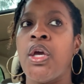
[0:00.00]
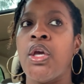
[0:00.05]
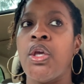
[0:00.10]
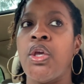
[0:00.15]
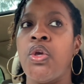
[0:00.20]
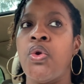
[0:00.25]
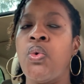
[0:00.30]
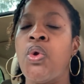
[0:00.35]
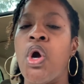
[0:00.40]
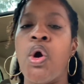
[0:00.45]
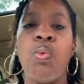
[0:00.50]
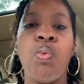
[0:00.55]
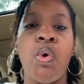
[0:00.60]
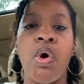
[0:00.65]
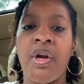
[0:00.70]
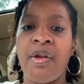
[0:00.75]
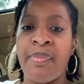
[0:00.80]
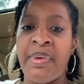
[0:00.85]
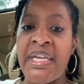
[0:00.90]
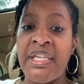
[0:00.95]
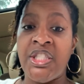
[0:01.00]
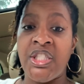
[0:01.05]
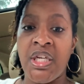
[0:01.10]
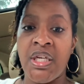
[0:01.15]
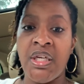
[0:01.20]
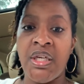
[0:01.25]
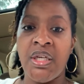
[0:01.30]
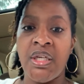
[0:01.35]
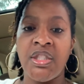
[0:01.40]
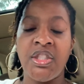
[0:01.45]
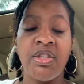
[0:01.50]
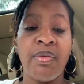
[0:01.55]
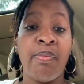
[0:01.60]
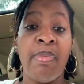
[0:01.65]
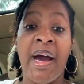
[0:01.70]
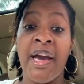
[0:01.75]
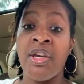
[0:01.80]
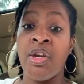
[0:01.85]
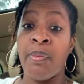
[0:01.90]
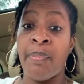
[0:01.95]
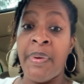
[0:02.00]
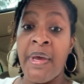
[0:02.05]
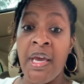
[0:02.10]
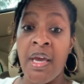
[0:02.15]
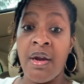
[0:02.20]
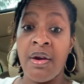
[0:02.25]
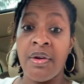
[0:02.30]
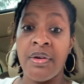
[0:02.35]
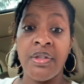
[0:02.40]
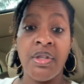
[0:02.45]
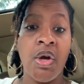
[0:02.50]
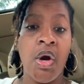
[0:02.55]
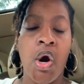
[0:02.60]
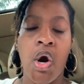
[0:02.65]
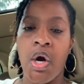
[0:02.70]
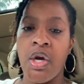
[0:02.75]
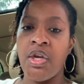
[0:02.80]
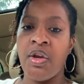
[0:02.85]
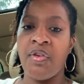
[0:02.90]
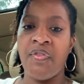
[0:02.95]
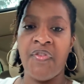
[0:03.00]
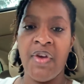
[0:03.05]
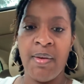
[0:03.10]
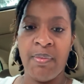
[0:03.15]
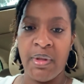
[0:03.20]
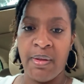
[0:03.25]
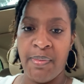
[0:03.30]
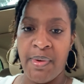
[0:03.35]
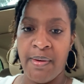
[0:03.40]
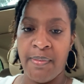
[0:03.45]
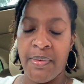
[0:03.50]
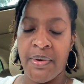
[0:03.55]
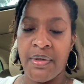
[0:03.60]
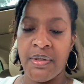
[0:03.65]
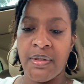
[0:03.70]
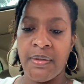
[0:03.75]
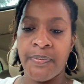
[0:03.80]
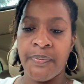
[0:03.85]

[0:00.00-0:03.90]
you don't want to be judged by your peers or your family members.